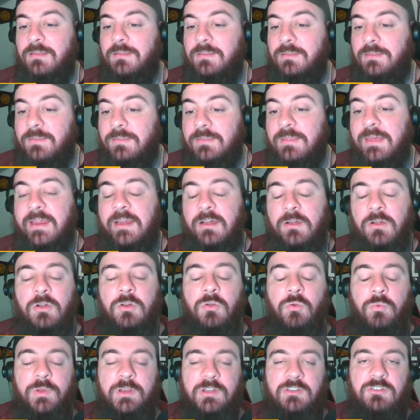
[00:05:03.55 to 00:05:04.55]
they are
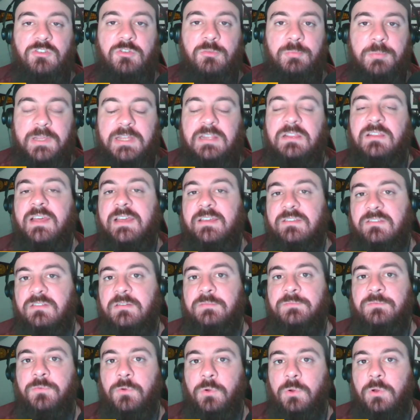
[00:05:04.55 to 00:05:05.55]
going to be less
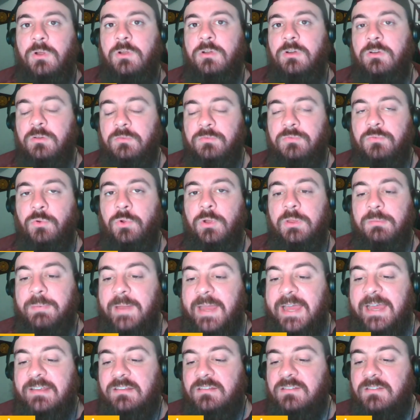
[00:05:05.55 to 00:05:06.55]
than 440
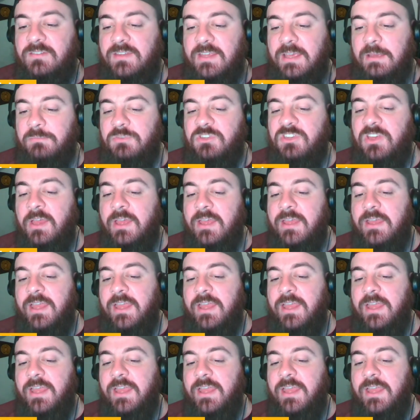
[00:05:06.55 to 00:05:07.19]
pass attempts,